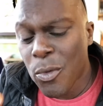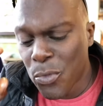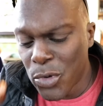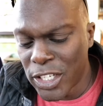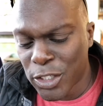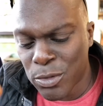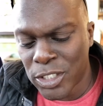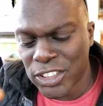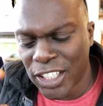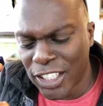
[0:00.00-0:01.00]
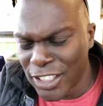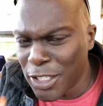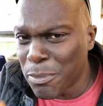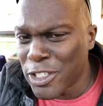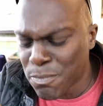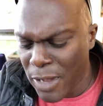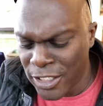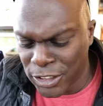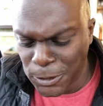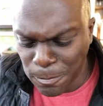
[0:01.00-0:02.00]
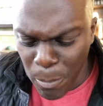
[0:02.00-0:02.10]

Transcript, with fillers: really crunchy, a little bit spicy.